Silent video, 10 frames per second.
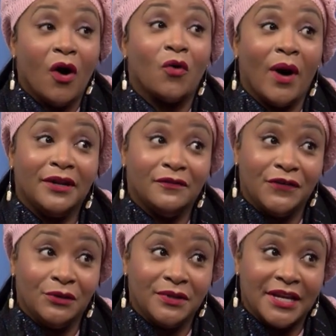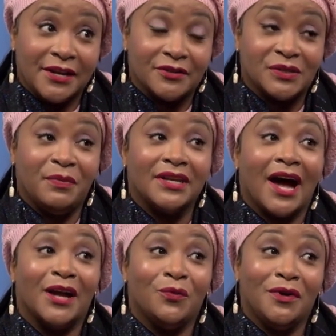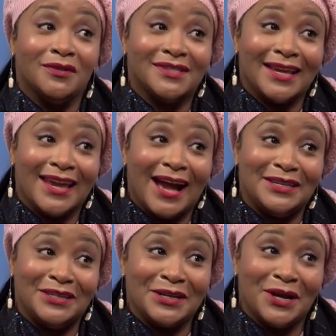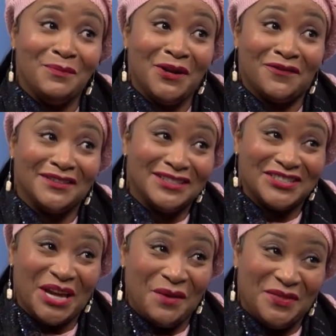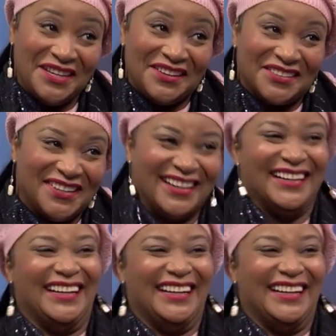quite a few years, but I will say I did come here for lunchtime theater.